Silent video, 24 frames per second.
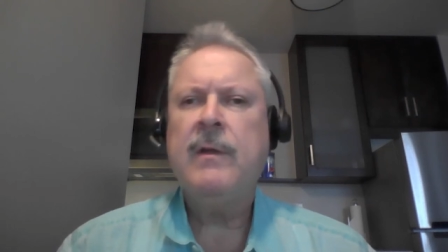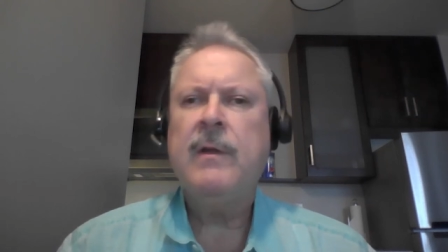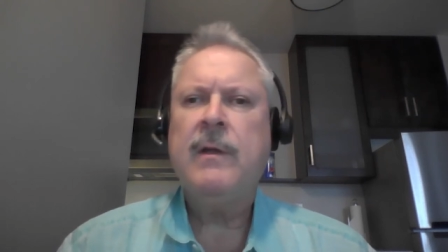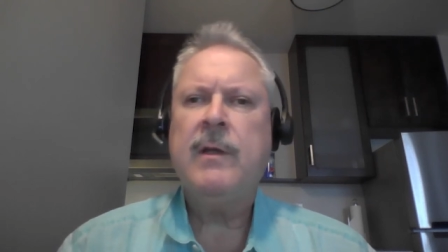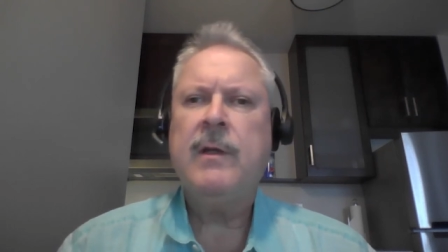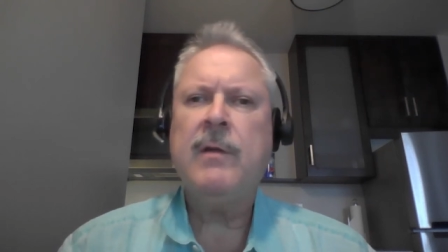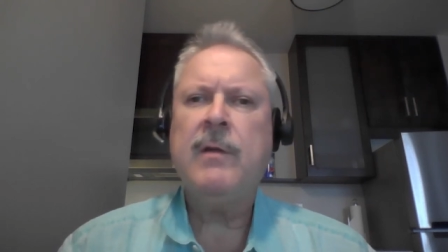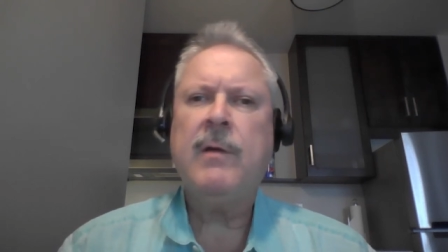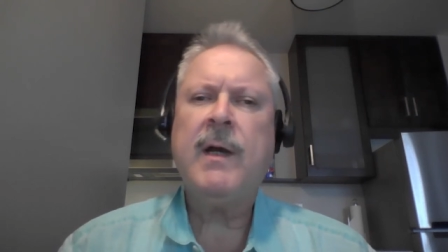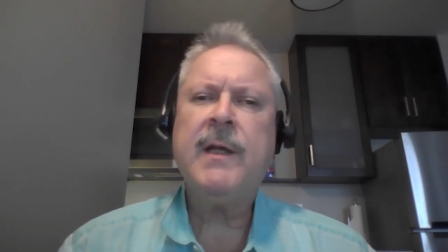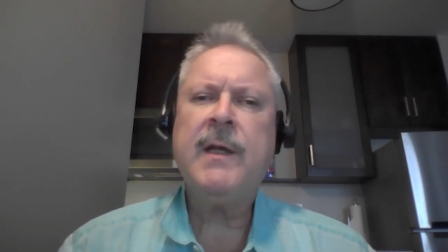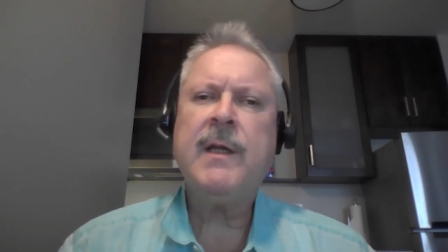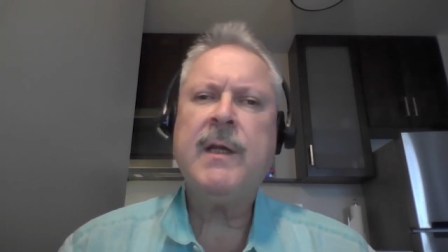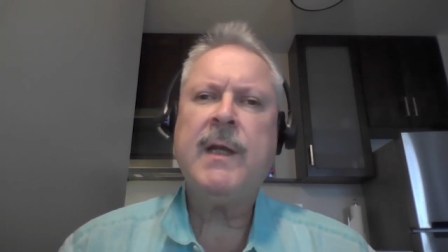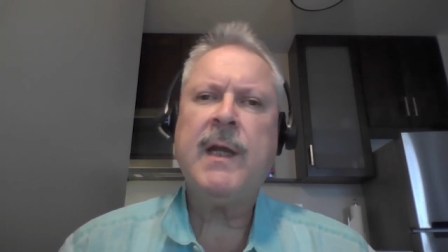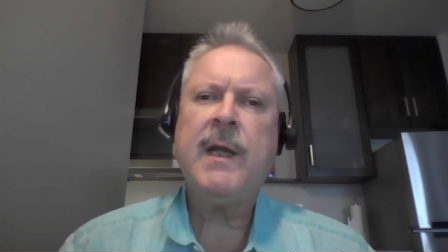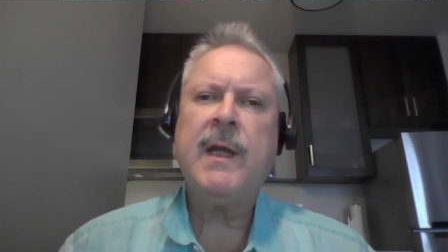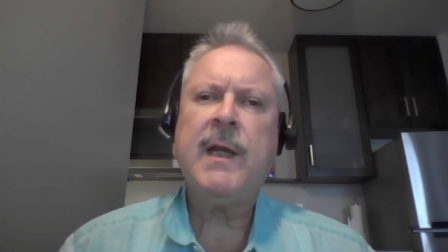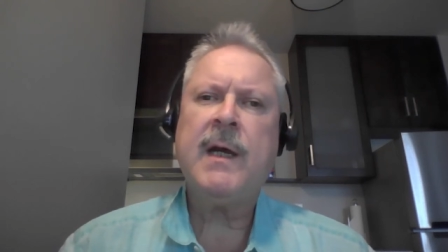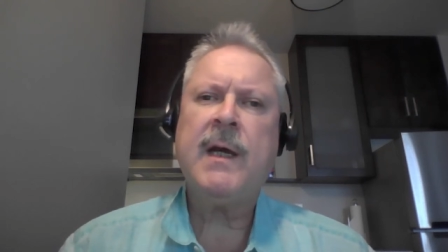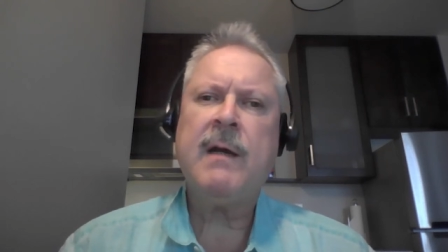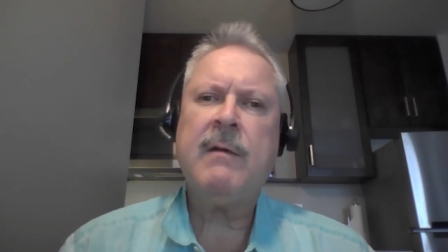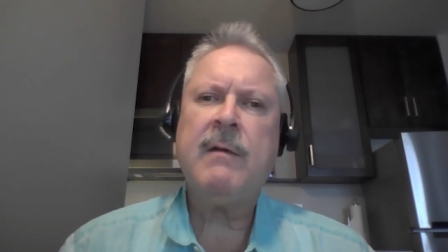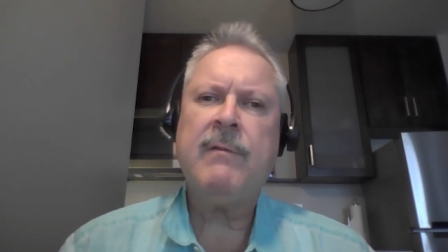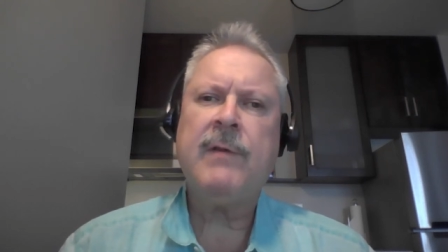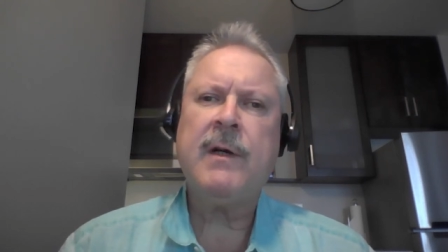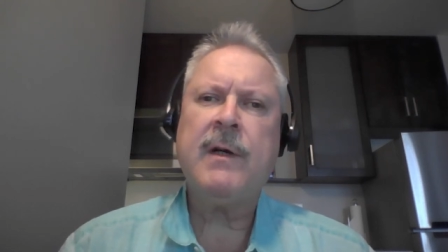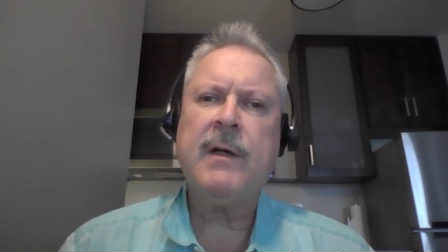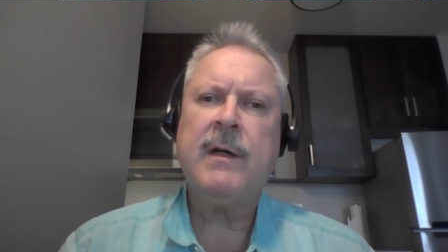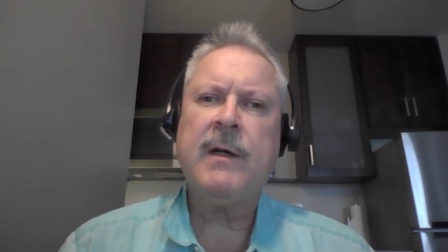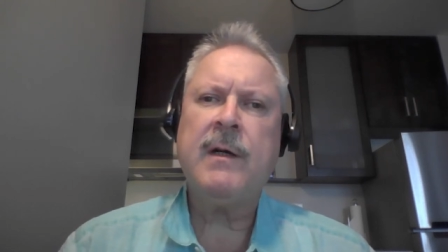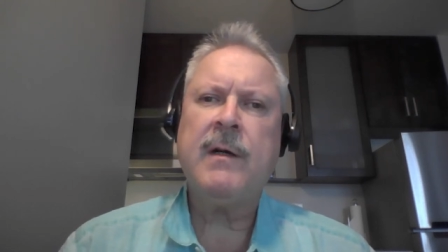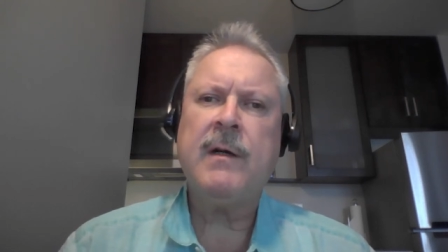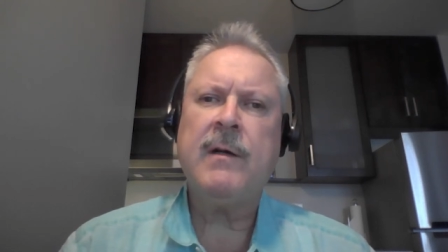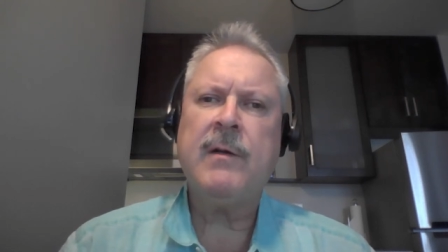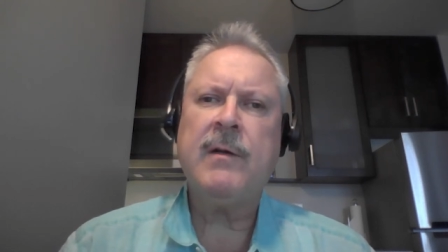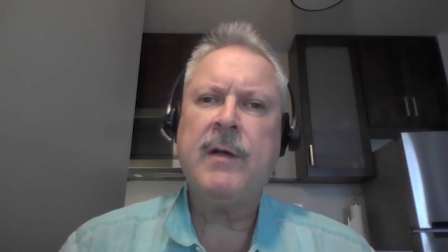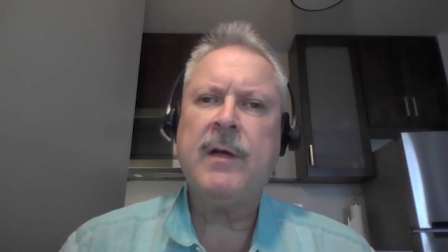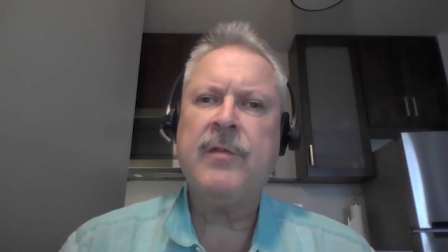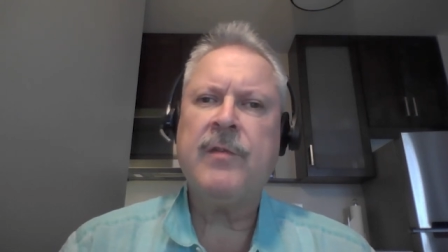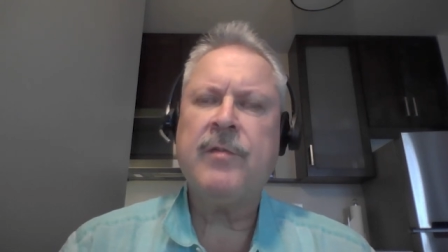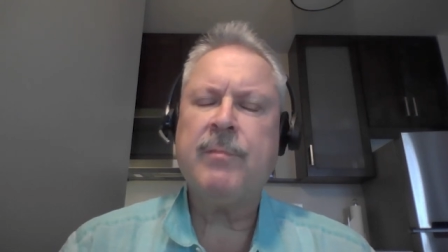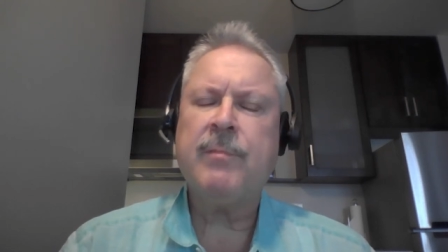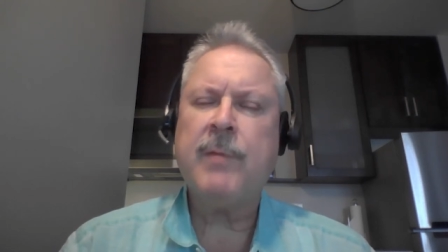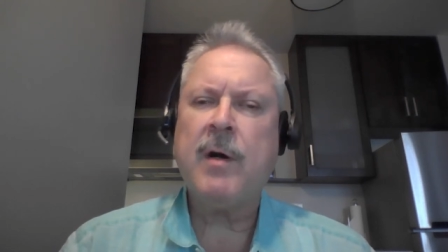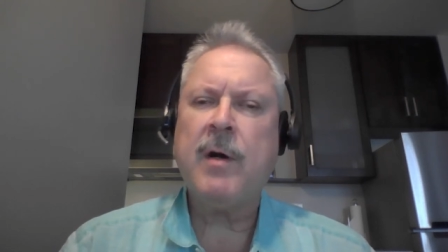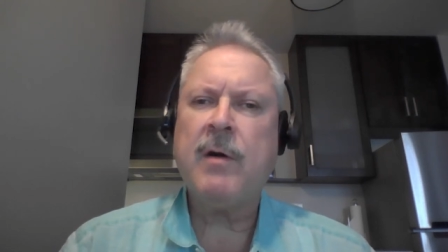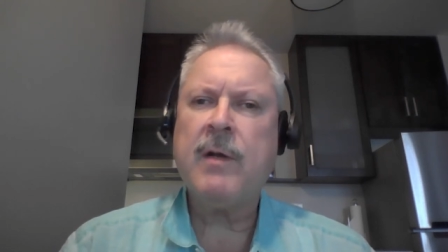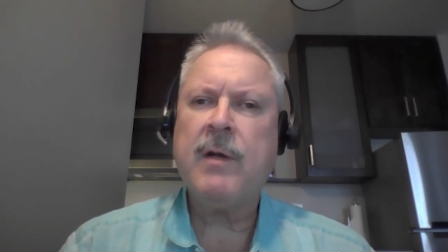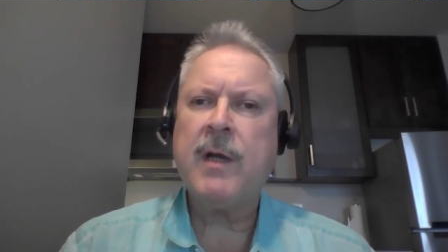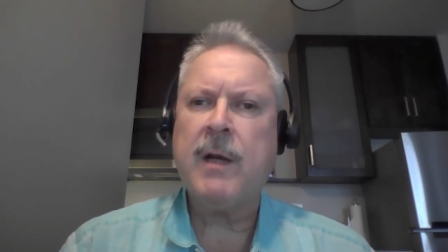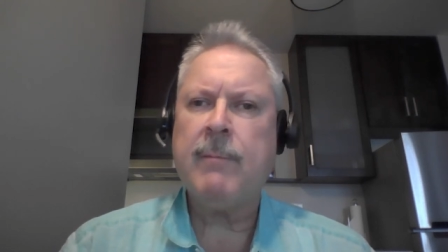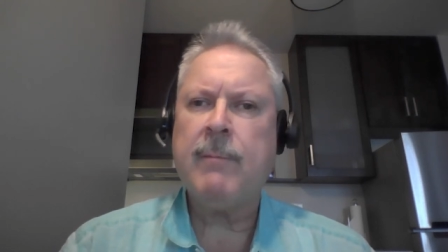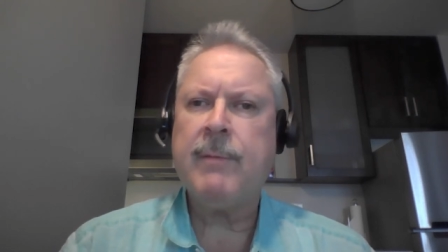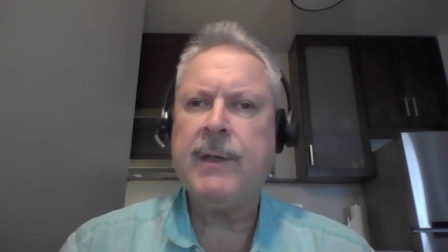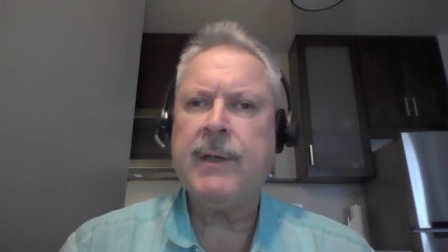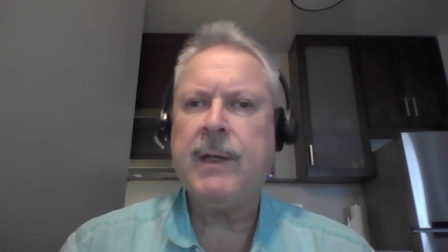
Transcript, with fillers: I could have a small company.